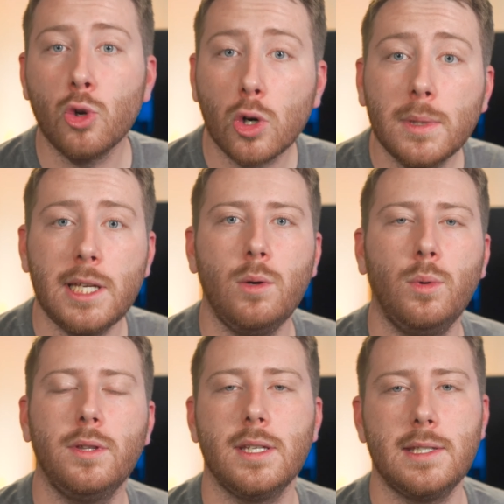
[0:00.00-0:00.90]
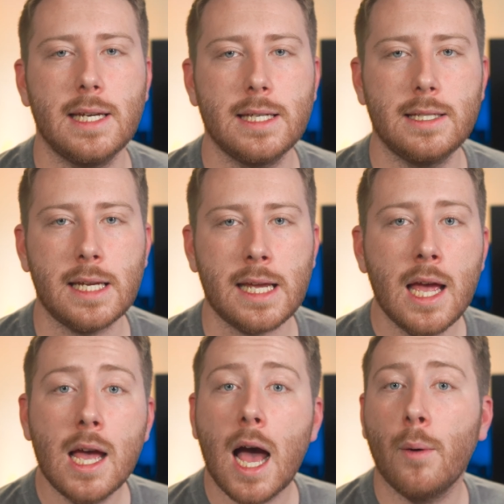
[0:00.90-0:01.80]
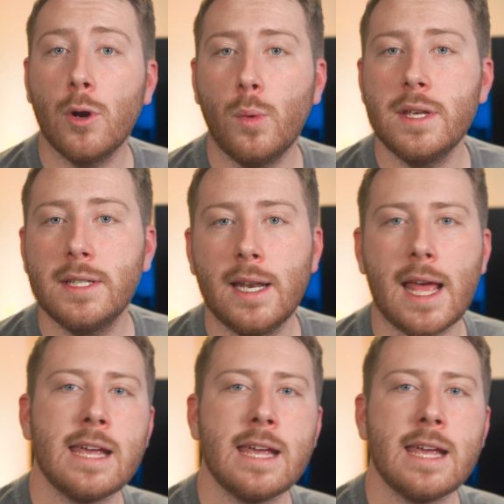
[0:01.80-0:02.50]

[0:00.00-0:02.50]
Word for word: Normally with this 6D, I would always get